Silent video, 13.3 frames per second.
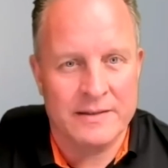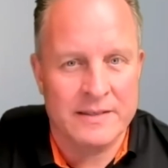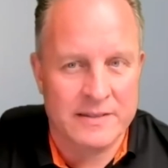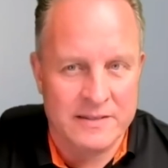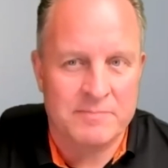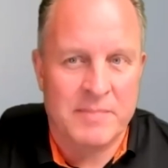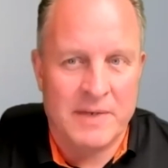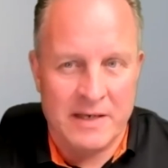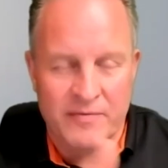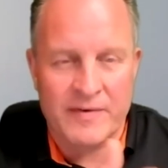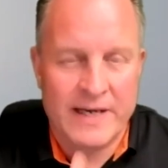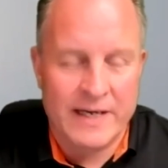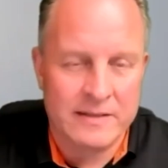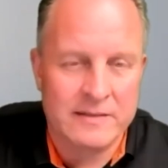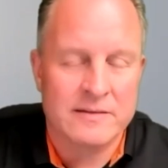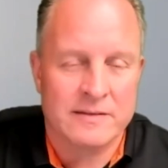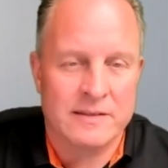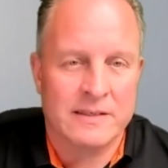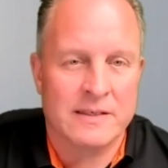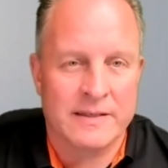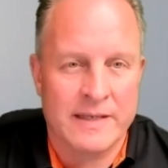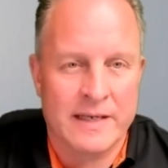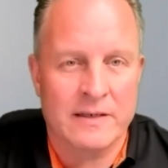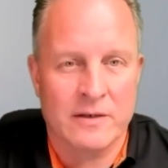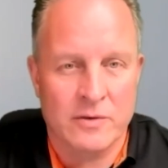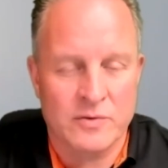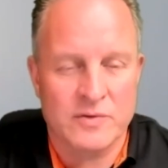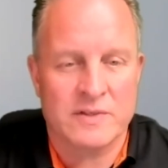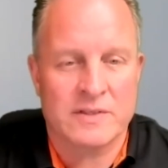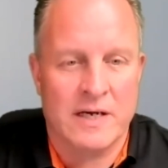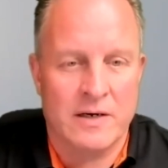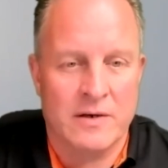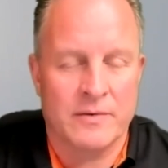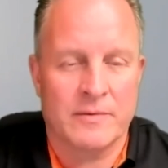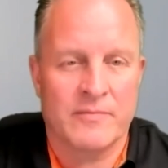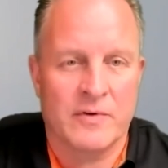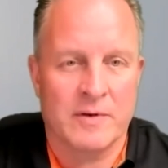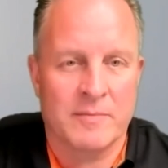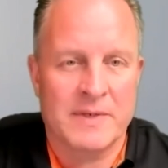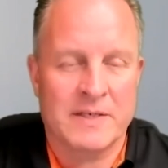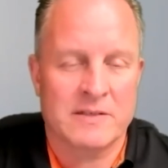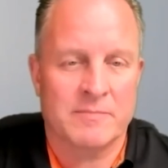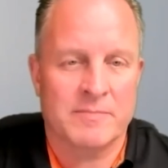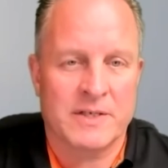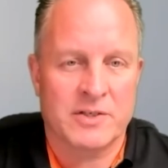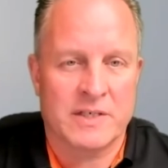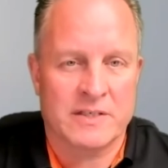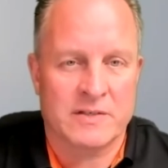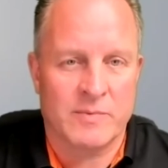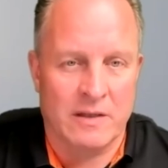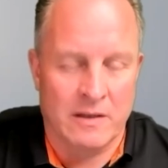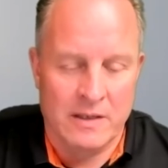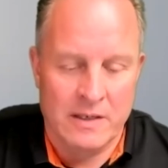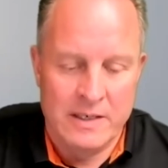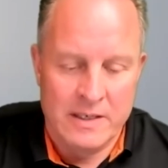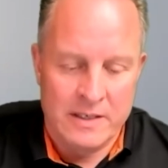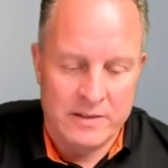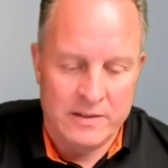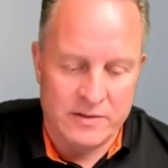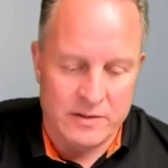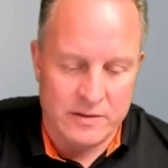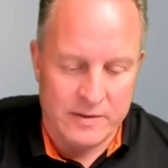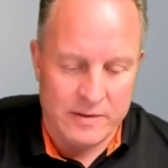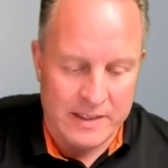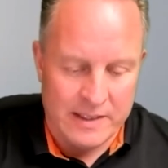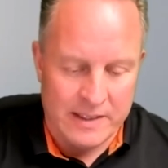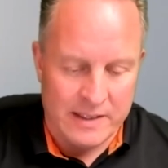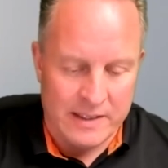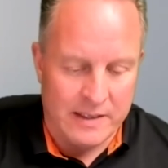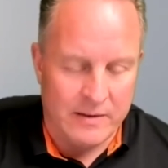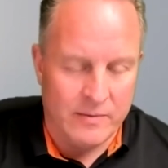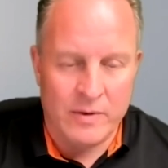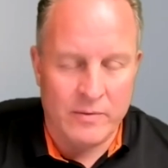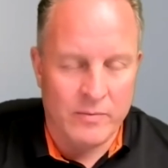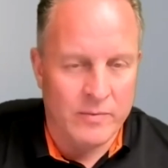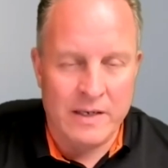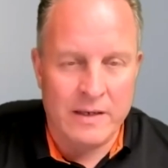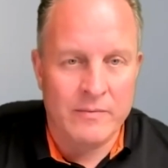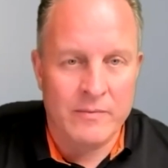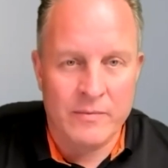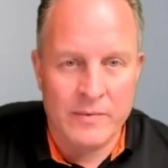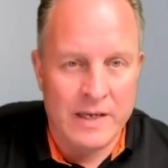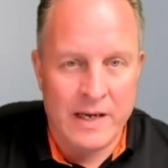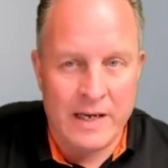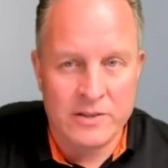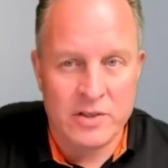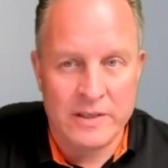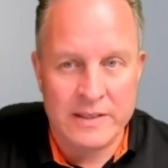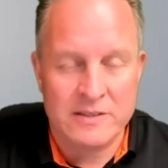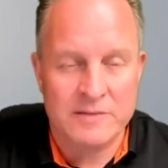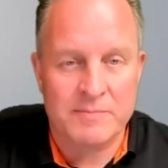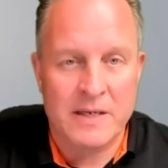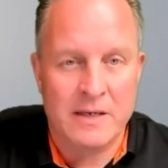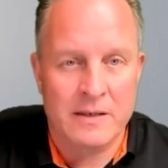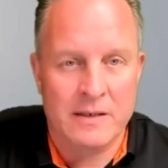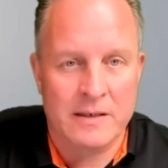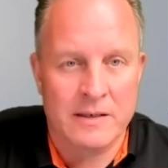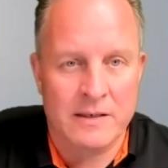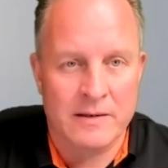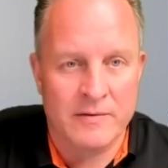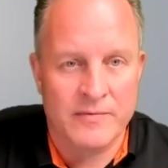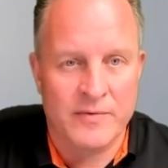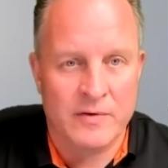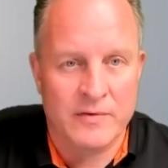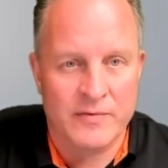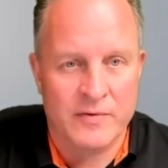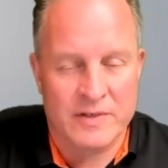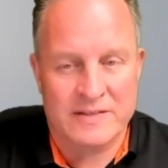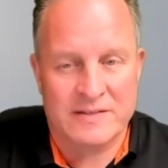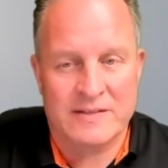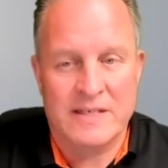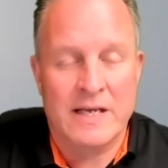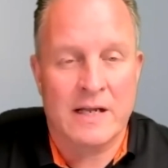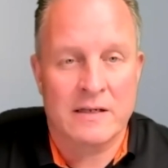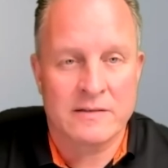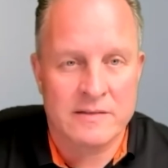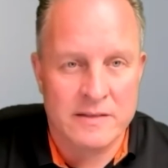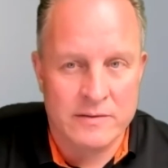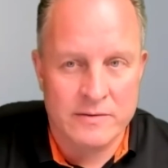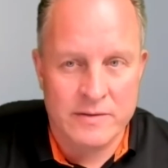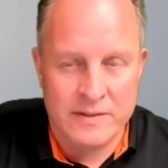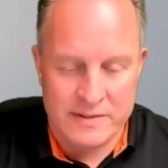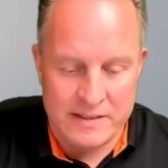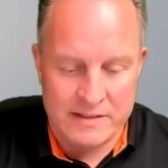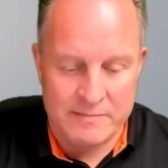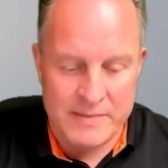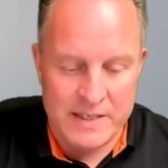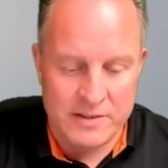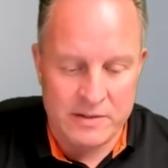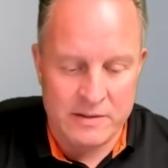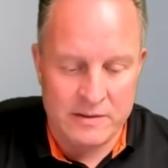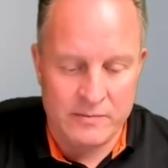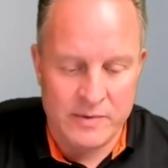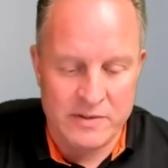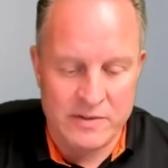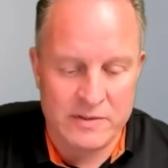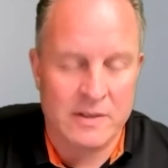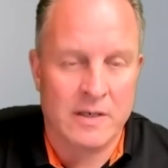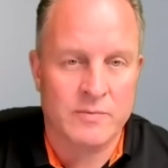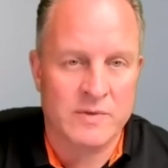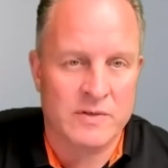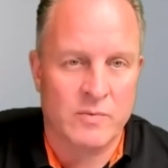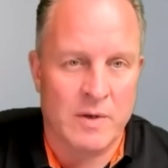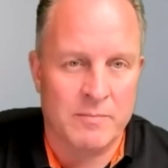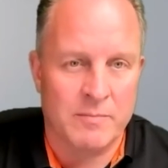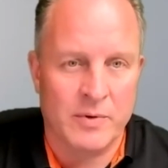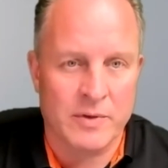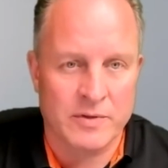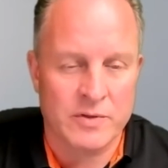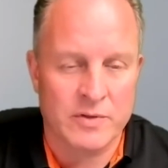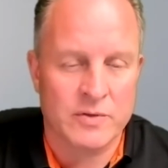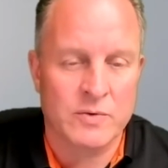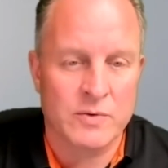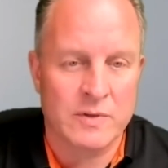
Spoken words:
this by fact then goes down for the pixel pitch as well. So we actually speak for the CL series, as mentioned. We start with a 1.2,